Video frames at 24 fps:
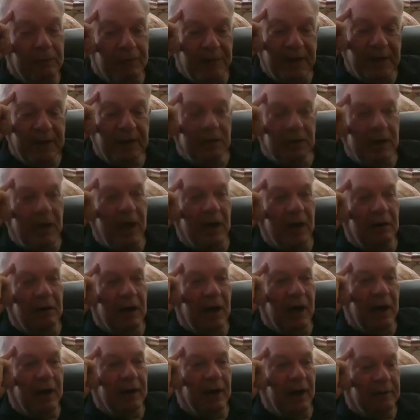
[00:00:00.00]
No, thank you. Yeah,
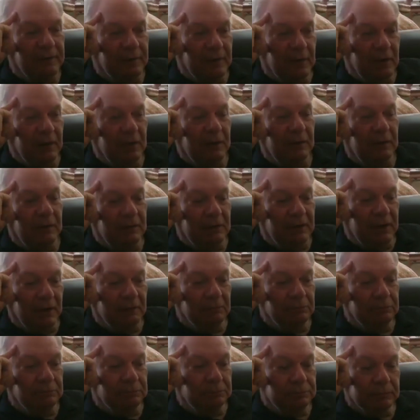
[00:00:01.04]
I, I, I, I
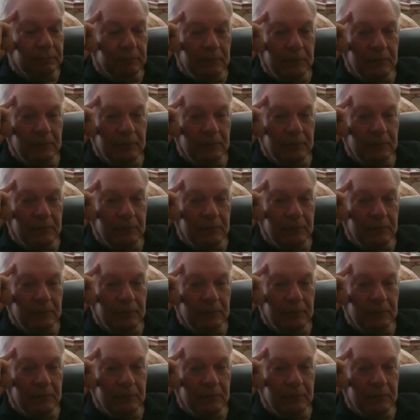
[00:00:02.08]
wholeheartedly,